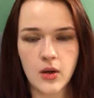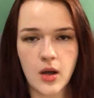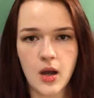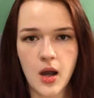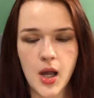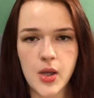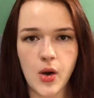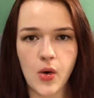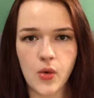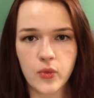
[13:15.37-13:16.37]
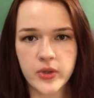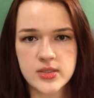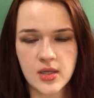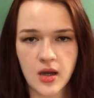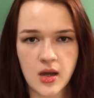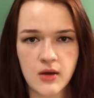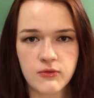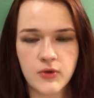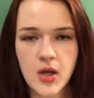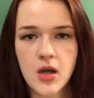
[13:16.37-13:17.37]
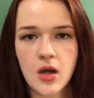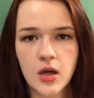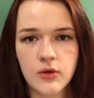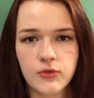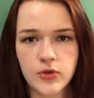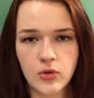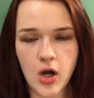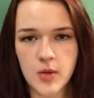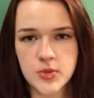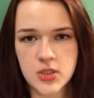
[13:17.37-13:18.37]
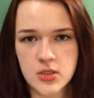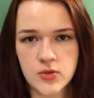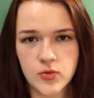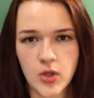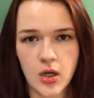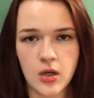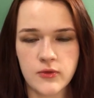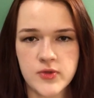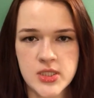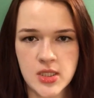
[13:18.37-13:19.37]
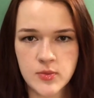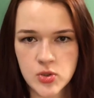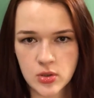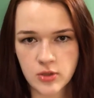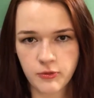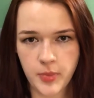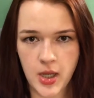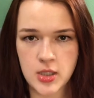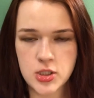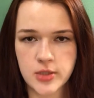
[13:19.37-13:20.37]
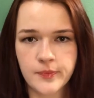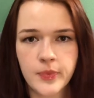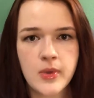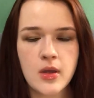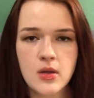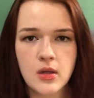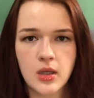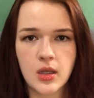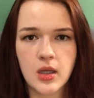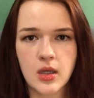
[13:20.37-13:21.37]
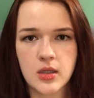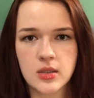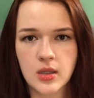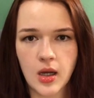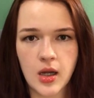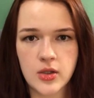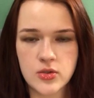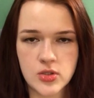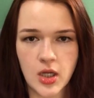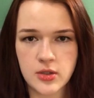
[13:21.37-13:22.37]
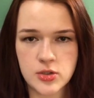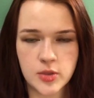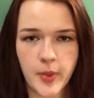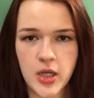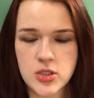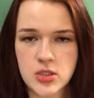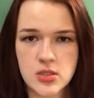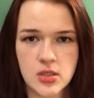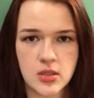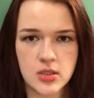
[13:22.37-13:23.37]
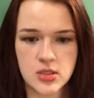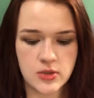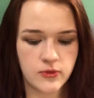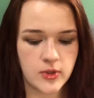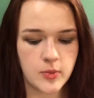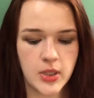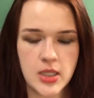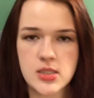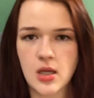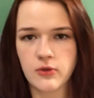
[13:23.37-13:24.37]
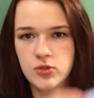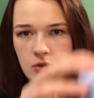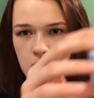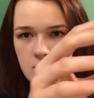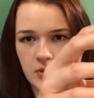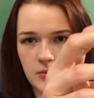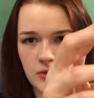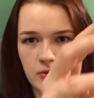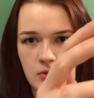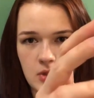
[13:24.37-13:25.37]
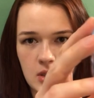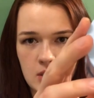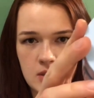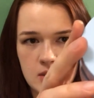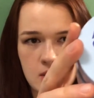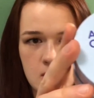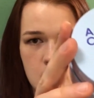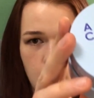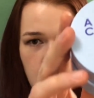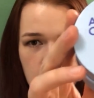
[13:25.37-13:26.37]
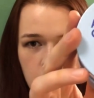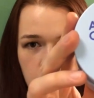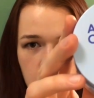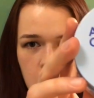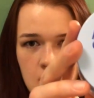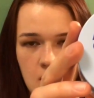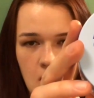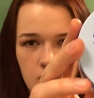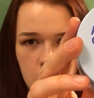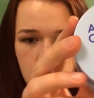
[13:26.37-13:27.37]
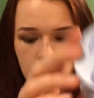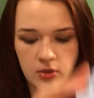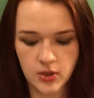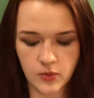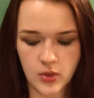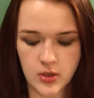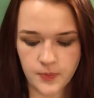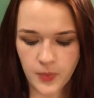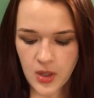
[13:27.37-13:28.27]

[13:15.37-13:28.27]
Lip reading: I always have a few options of some sort of patch, and I use hydrogel patches. They're different brands. I've shown this one before. This is the Petitfee Agave cooling one.